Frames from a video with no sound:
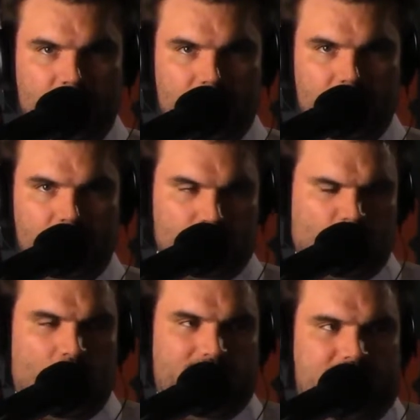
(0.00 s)
you're
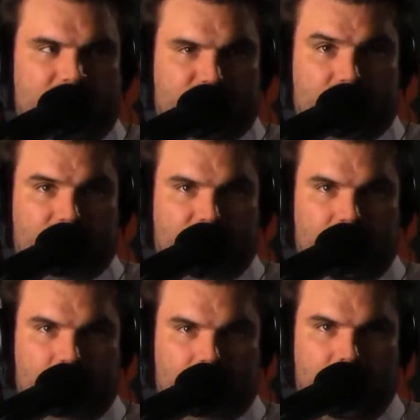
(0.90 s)
a white nationalist
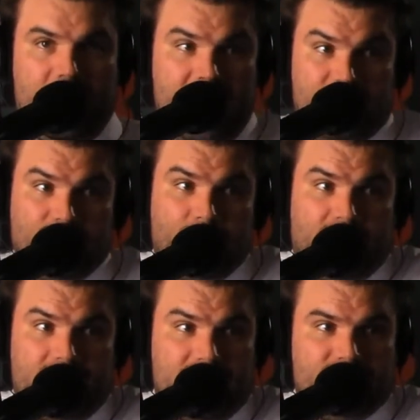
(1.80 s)
now. And
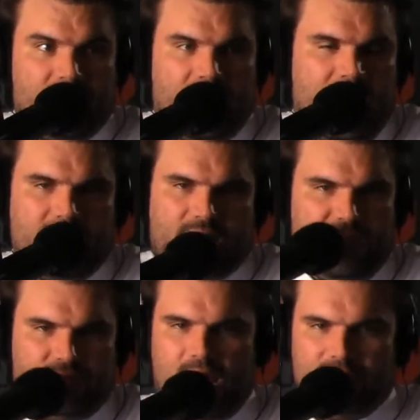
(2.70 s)
everybody, even I,
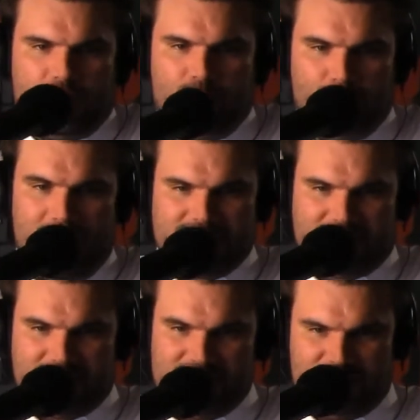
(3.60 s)
I, I know
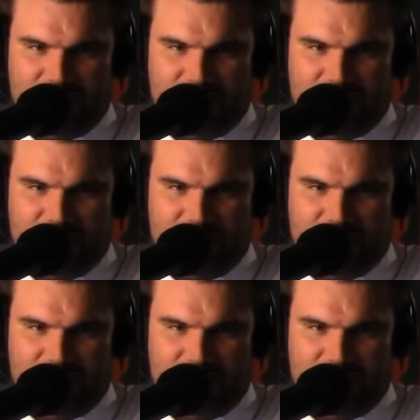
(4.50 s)
Mexicans that have been